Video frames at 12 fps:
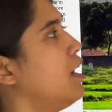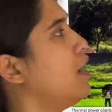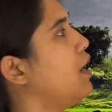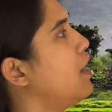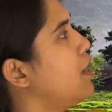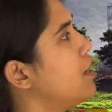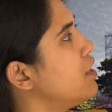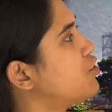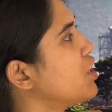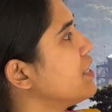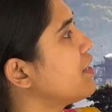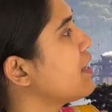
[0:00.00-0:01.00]

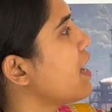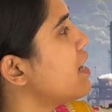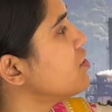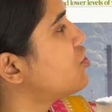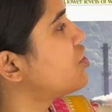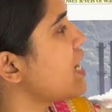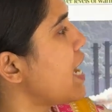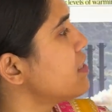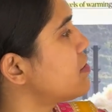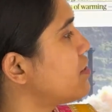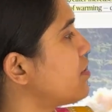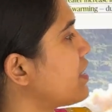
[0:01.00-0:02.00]
Chandrayaan's
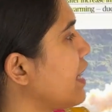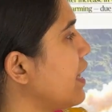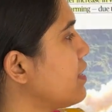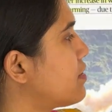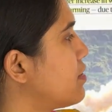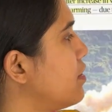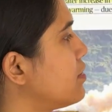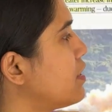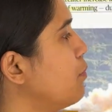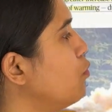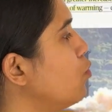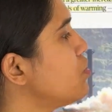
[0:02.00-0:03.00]
chest takes
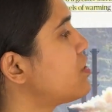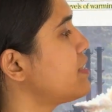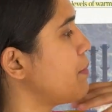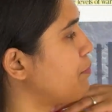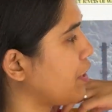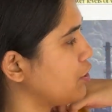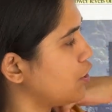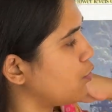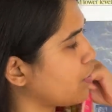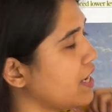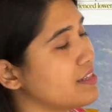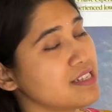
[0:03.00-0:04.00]
the moon's temperature.
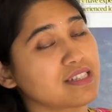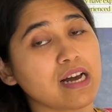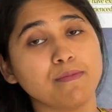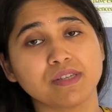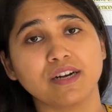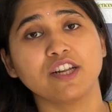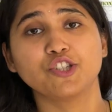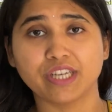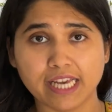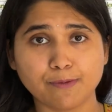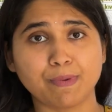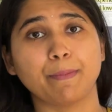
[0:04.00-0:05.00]
Okay, this comes under
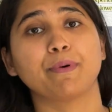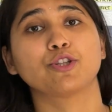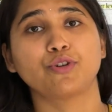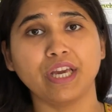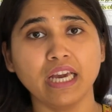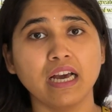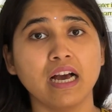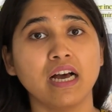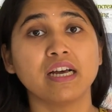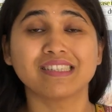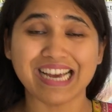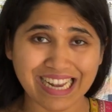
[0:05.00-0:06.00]
GS paper 3,
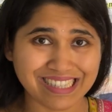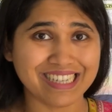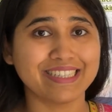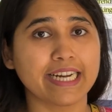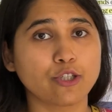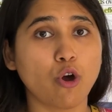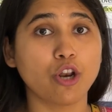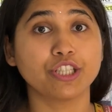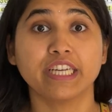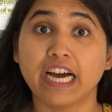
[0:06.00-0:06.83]
Science and Technology,